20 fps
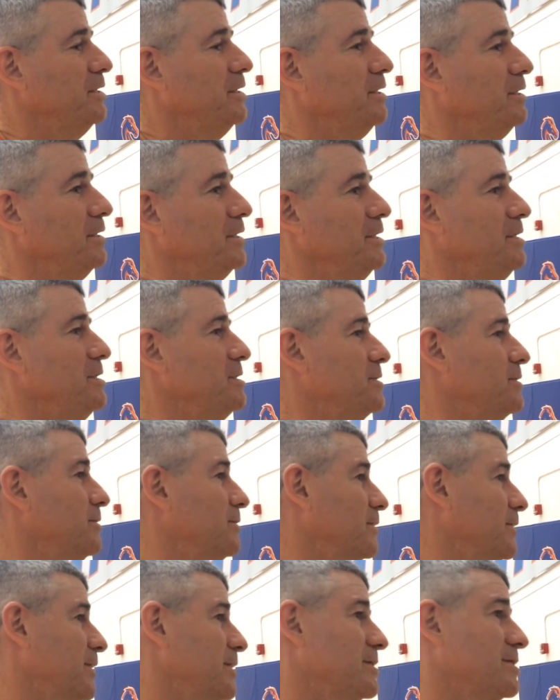And he
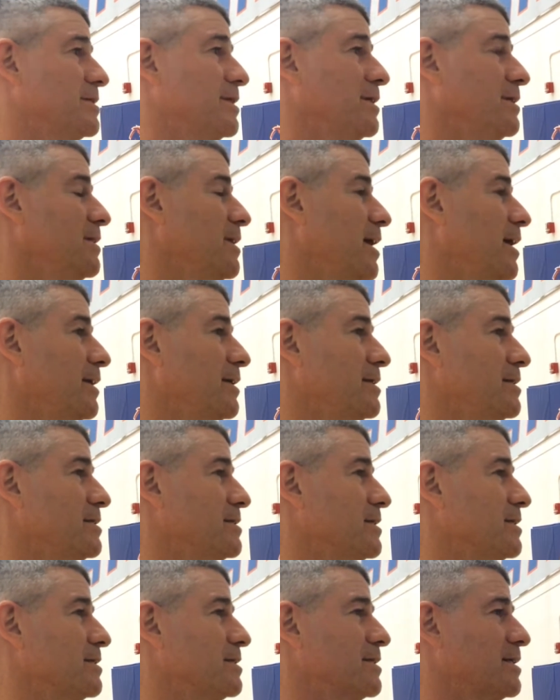certainly has done that.
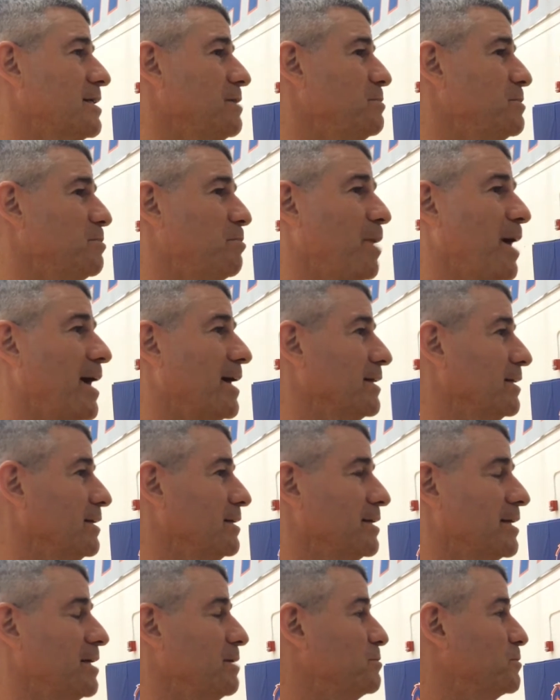He just keeps
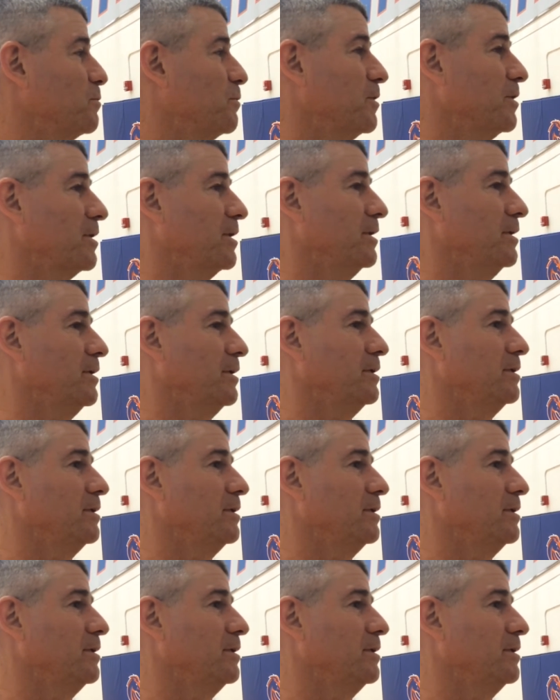battling, keeps working.